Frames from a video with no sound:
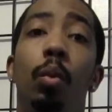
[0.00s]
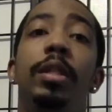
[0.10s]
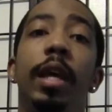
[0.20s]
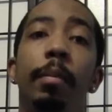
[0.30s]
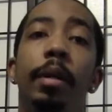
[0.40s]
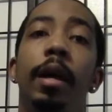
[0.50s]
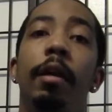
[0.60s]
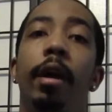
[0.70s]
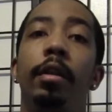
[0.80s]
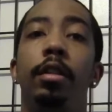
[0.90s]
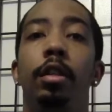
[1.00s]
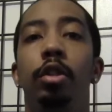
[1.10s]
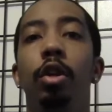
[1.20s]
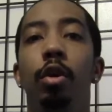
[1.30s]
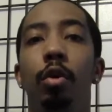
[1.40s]
What's happening, Night Riders?
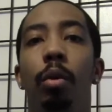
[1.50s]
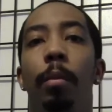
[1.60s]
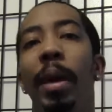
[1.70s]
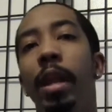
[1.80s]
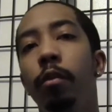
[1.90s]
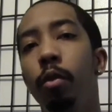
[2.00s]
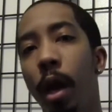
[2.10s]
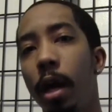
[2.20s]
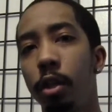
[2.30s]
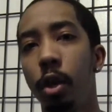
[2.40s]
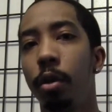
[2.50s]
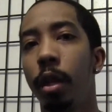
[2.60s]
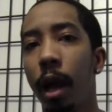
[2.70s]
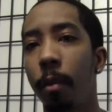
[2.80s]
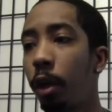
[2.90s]
So, many of you guys know
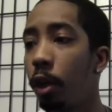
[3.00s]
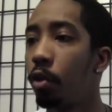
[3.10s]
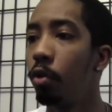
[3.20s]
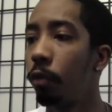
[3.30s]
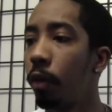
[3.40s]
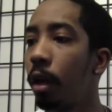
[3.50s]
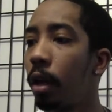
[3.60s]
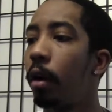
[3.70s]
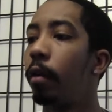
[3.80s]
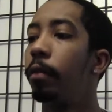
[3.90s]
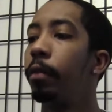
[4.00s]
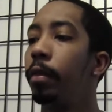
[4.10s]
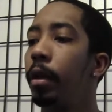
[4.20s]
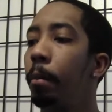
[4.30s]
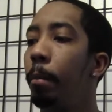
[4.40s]
that I am a huge fan
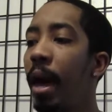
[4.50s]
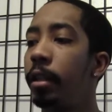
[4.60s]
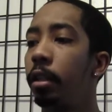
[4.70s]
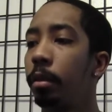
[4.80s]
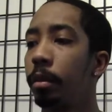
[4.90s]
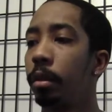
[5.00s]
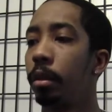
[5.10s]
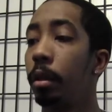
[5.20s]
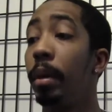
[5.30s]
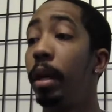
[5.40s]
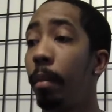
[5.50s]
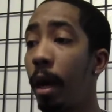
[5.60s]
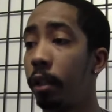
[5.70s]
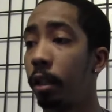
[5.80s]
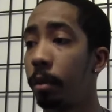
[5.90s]
of the matchups, the Minute
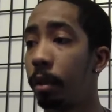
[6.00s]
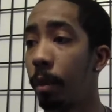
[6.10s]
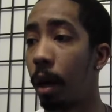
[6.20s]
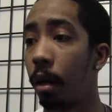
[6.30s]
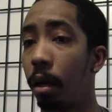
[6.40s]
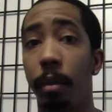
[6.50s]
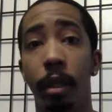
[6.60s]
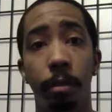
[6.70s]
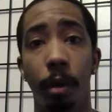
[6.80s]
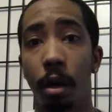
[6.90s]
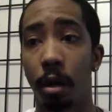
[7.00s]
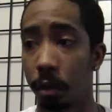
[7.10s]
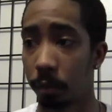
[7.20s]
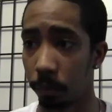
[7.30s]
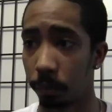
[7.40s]
Mash-ups by um, Ismahawk.